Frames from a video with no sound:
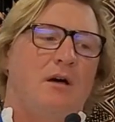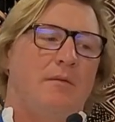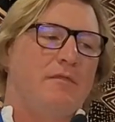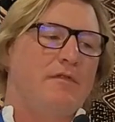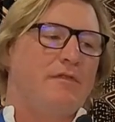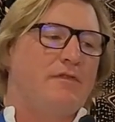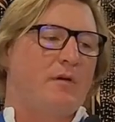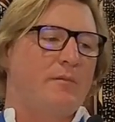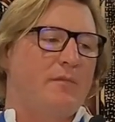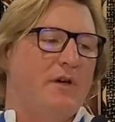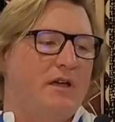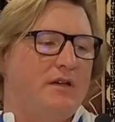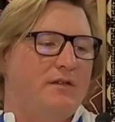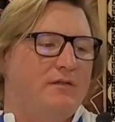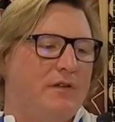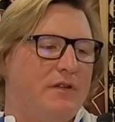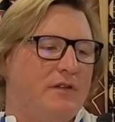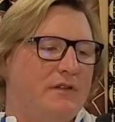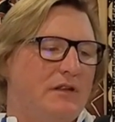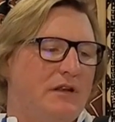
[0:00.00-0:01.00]
From a
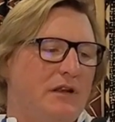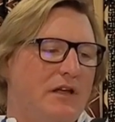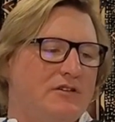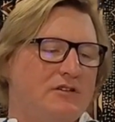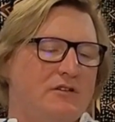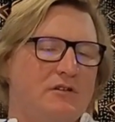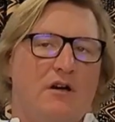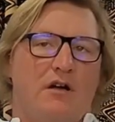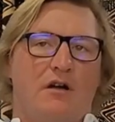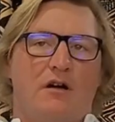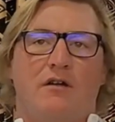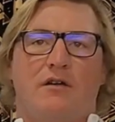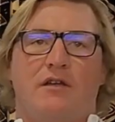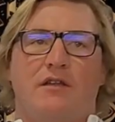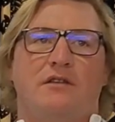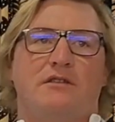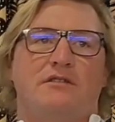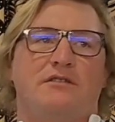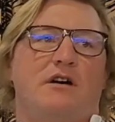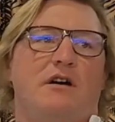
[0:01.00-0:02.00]
ventilation hierarchy
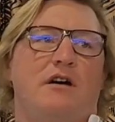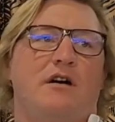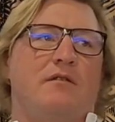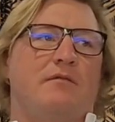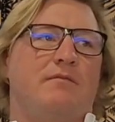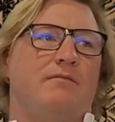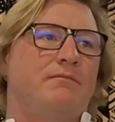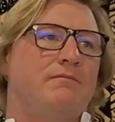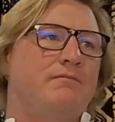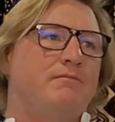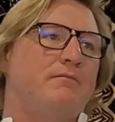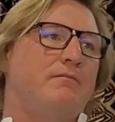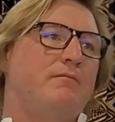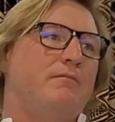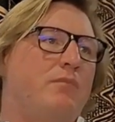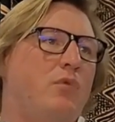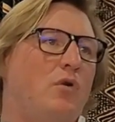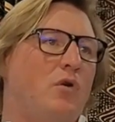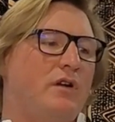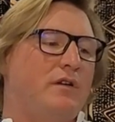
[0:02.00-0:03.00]
design
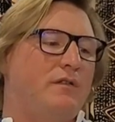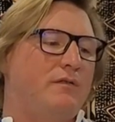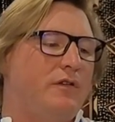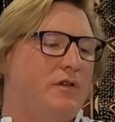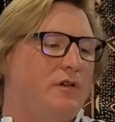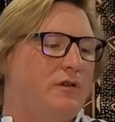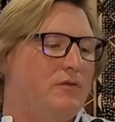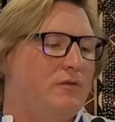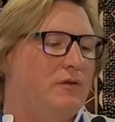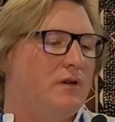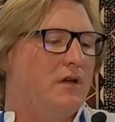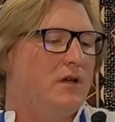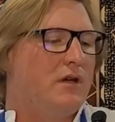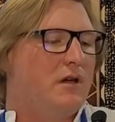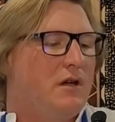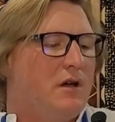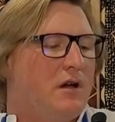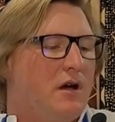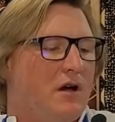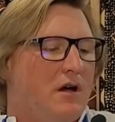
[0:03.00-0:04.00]
point of view,
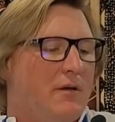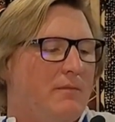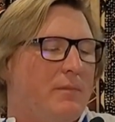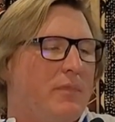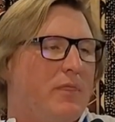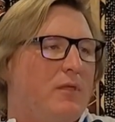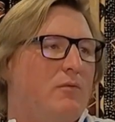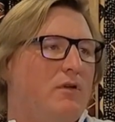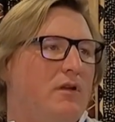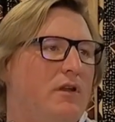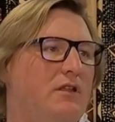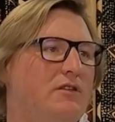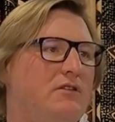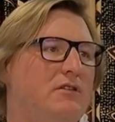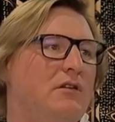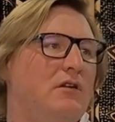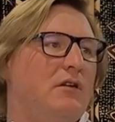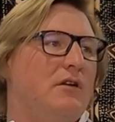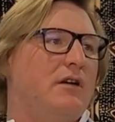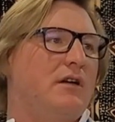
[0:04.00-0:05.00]
we need to
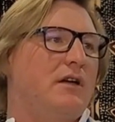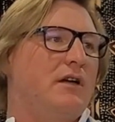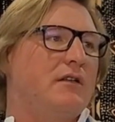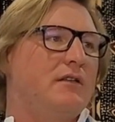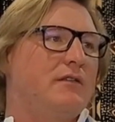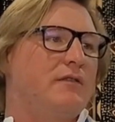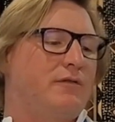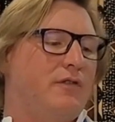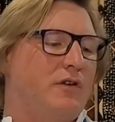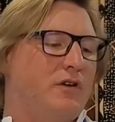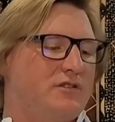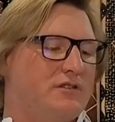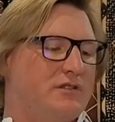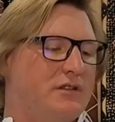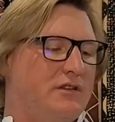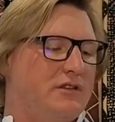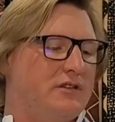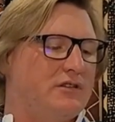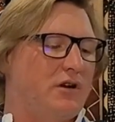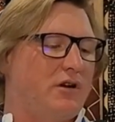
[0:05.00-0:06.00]
look at it
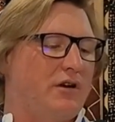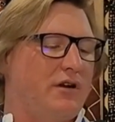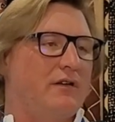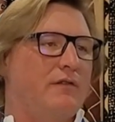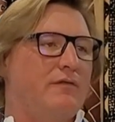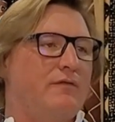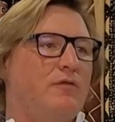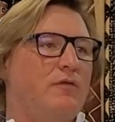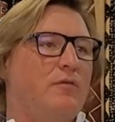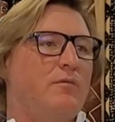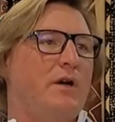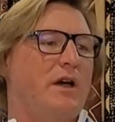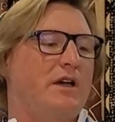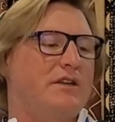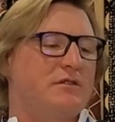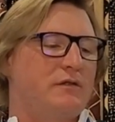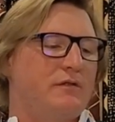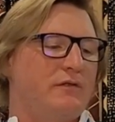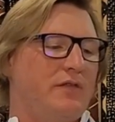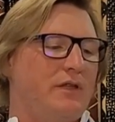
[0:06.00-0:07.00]
firstly starting at full
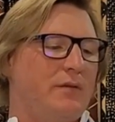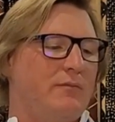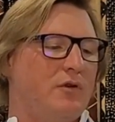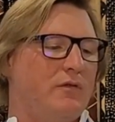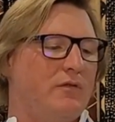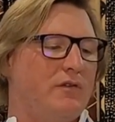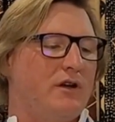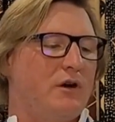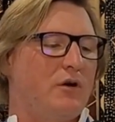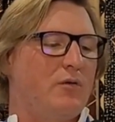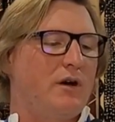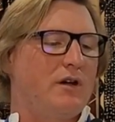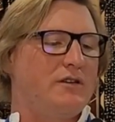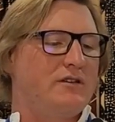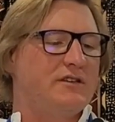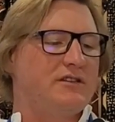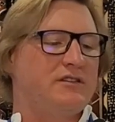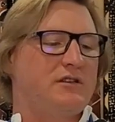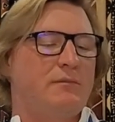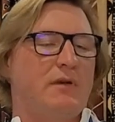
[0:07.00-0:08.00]
passive, then moving our way
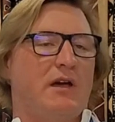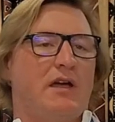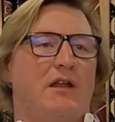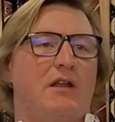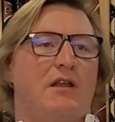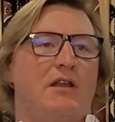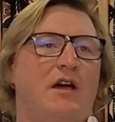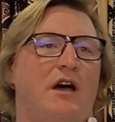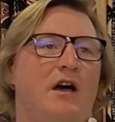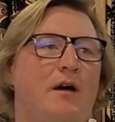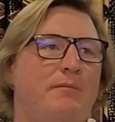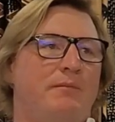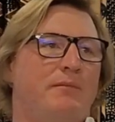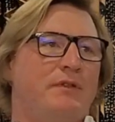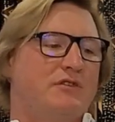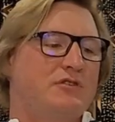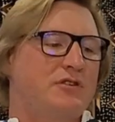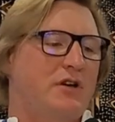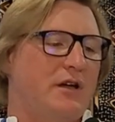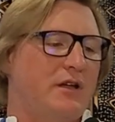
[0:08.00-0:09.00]
systematically up the
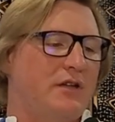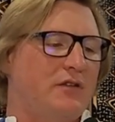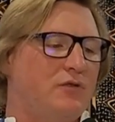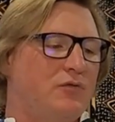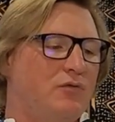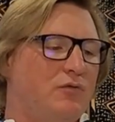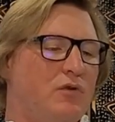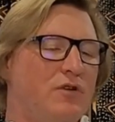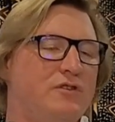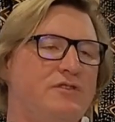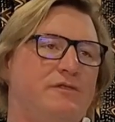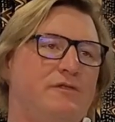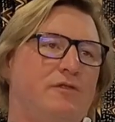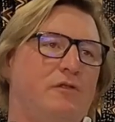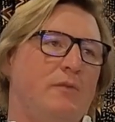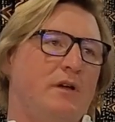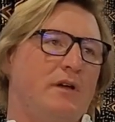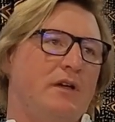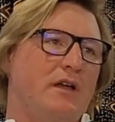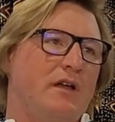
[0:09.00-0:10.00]
chain towards full
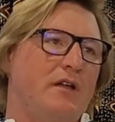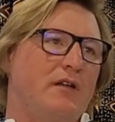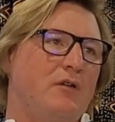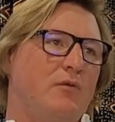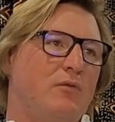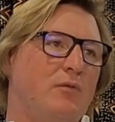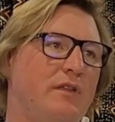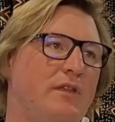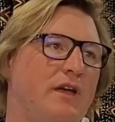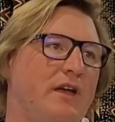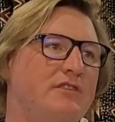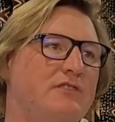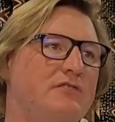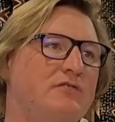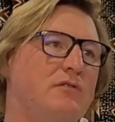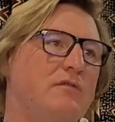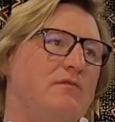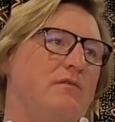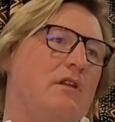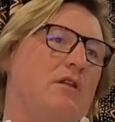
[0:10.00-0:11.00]
mechanical, where that's
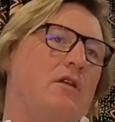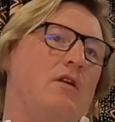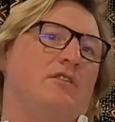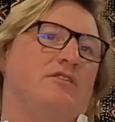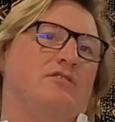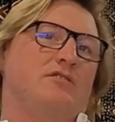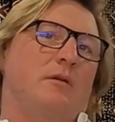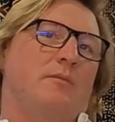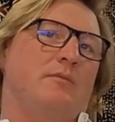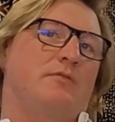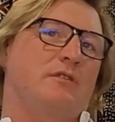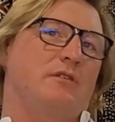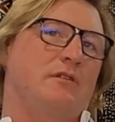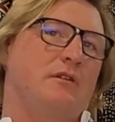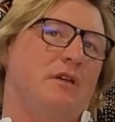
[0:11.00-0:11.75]
sort of the last option.